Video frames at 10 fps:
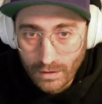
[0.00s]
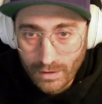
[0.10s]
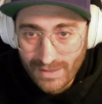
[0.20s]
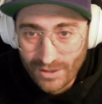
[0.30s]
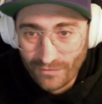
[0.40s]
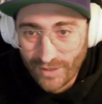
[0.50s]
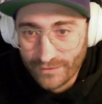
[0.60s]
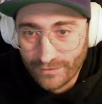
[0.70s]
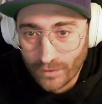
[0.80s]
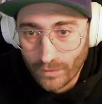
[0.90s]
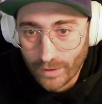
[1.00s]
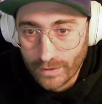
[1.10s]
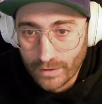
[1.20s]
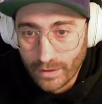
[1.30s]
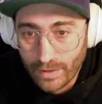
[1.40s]
It's not very
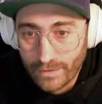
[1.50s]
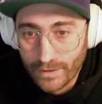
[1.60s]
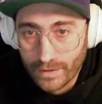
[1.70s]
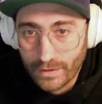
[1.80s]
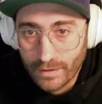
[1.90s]
fluid, I think.